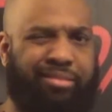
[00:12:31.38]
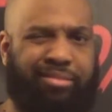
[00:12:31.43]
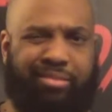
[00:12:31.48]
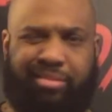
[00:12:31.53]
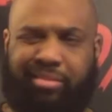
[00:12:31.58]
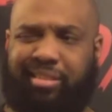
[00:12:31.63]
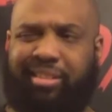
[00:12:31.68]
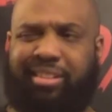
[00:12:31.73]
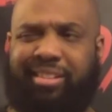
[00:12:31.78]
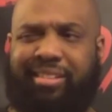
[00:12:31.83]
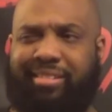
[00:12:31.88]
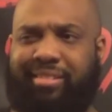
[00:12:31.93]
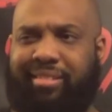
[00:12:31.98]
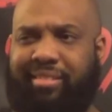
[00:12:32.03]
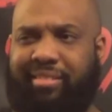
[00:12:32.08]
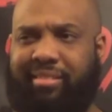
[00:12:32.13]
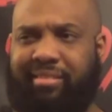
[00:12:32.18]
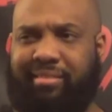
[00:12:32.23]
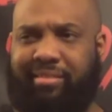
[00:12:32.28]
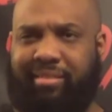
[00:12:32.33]
what?
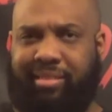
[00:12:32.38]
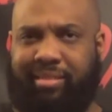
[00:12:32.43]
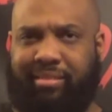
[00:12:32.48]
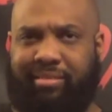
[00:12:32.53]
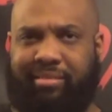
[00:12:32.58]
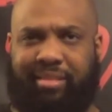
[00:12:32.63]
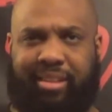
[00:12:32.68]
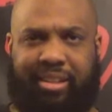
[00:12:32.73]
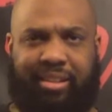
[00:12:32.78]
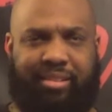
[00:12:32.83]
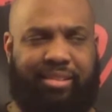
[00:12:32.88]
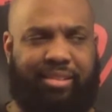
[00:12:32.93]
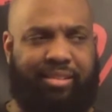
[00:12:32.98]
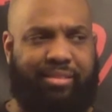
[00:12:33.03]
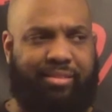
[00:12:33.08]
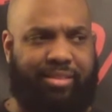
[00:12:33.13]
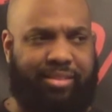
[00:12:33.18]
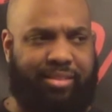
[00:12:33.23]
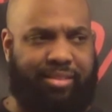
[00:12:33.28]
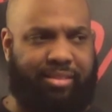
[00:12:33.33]
Well, I don't
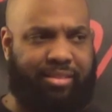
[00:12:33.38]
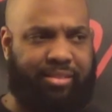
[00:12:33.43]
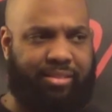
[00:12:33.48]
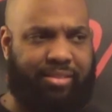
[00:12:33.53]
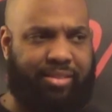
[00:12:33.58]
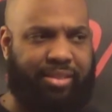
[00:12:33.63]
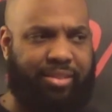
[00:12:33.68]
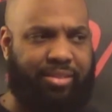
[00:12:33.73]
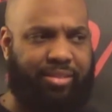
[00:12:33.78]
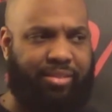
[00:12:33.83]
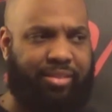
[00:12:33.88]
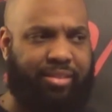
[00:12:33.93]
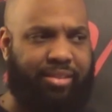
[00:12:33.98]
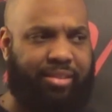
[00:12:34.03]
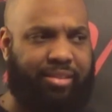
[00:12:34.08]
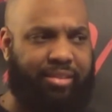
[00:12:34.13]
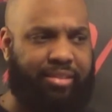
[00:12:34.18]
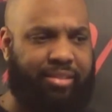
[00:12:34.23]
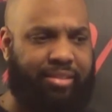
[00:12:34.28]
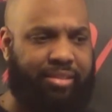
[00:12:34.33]
know what's going
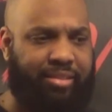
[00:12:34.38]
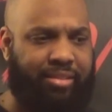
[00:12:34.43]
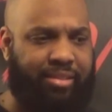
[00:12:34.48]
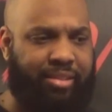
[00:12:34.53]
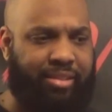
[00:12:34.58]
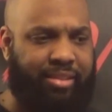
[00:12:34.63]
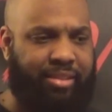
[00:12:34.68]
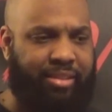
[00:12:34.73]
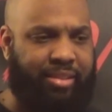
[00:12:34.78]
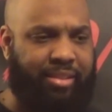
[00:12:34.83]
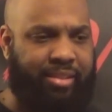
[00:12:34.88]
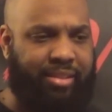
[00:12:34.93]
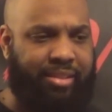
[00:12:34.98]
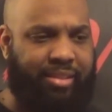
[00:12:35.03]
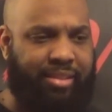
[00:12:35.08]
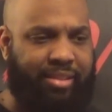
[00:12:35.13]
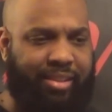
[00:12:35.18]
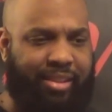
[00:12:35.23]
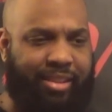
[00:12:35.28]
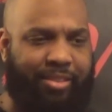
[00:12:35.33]
on.
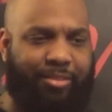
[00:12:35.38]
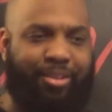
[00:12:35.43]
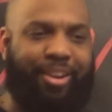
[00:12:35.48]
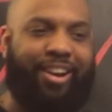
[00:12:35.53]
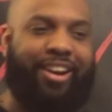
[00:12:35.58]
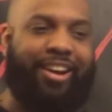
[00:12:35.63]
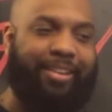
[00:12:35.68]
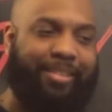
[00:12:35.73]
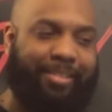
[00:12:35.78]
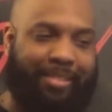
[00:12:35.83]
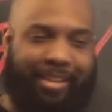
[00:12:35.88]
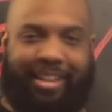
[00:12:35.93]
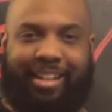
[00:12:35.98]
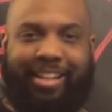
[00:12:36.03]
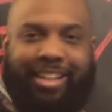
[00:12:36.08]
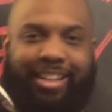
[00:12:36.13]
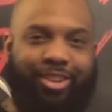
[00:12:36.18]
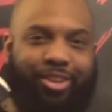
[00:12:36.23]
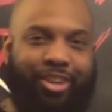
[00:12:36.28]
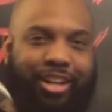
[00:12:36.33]
And Rod did
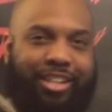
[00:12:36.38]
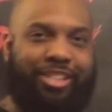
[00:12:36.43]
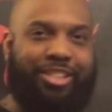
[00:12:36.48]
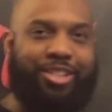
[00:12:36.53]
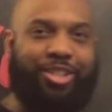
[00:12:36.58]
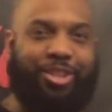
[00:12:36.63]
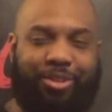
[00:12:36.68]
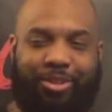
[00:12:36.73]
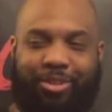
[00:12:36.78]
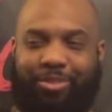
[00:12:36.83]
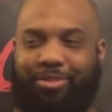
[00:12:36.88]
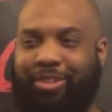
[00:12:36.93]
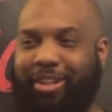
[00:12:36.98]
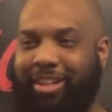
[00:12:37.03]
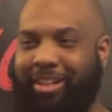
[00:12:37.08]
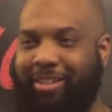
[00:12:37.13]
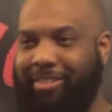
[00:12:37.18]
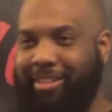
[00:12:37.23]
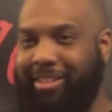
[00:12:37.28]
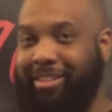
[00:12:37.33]
tell a crazy joke. It was
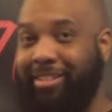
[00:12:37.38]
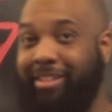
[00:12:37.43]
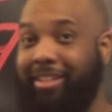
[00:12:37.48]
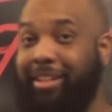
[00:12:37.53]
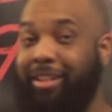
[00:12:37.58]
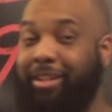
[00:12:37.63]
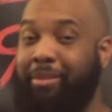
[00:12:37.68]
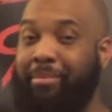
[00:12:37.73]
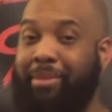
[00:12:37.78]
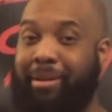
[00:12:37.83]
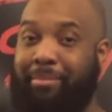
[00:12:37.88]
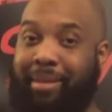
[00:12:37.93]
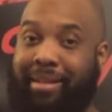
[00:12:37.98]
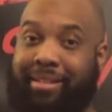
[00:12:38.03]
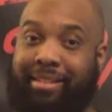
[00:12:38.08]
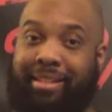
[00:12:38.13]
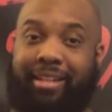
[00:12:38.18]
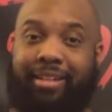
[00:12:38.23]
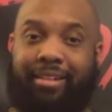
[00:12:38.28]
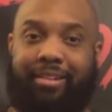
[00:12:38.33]
funny, which good comeback by
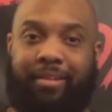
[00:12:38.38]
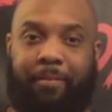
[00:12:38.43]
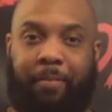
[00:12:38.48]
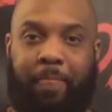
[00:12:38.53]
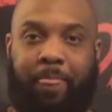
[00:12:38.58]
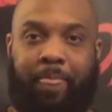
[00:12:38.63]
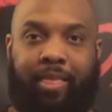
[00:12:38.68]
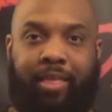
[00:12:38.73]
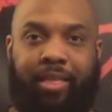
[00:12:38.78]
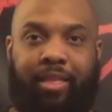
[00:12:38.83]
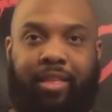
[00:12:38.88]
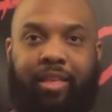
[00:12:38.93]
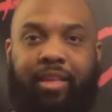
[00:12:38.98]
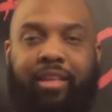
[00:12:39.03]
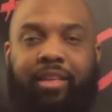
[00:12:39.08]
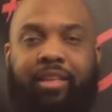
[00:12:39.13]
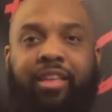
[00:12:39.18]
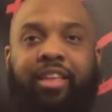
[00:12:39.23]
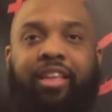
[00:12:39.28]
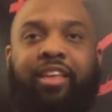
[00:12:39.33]
Tina.
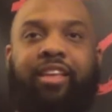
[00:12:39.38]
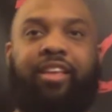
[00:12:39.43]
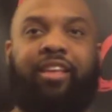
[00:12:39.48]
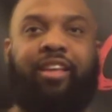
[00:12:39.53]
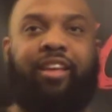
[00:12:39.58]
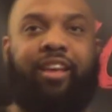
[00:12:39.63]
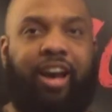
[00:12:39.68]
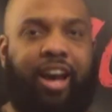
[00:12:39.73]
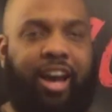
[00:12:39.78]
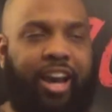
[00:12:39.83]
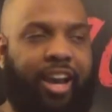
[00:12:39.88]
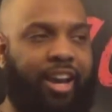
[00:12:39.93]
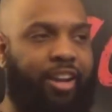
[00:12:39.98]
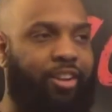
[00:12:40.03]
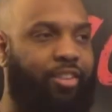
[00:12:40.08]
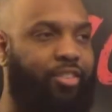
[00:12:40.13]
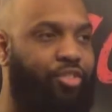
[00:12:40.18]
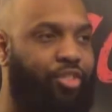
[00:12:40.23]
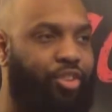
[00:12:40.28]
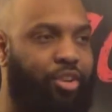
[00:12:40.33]
I
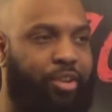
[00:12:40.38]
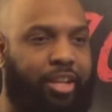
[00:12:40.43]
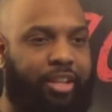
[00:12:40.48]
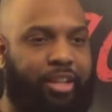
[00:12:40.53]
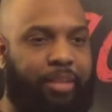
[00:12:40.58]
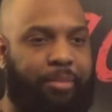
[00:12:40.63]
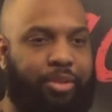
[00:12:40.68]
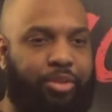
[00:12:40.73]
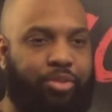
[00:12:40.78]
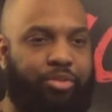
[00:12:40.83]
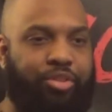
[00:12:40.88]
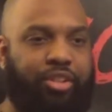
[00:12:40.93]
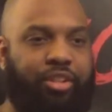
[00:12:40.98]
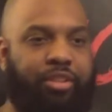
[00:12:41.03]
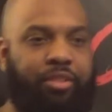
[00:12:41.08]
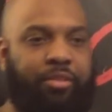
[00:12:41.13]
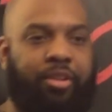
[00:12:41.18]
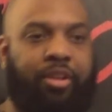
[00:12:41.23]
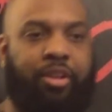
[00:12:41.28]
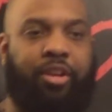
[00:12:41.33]
had a dream last night about you,
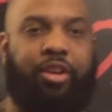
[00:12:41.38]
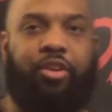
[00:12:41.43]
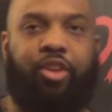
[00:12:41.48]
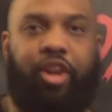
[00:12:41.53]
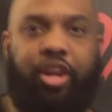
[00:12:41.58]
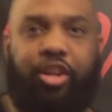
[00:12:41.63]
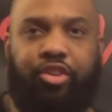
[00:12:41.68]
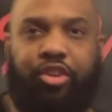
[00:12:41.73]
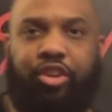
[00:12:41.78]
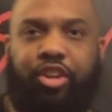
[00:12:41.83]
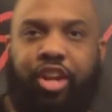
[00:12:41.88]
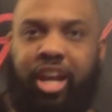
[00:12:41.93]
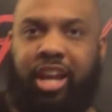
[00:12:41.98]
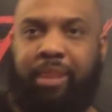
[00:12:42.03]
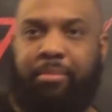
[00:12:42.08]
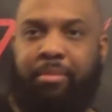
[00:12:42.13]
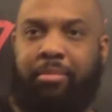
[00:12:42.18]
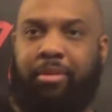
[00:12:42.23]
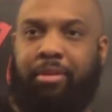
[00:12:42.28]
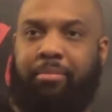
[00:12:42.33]
Tina. You had your
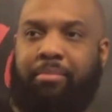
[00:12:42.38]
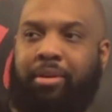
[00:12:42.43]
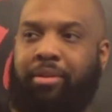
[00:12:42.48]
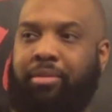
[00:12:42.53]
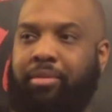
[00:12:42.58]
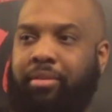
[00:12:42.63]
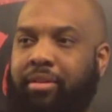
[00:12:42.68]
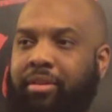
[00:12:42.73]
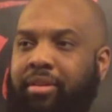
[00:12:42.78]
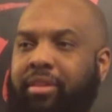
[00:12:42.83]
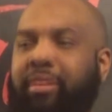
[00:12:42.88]
name on my boner.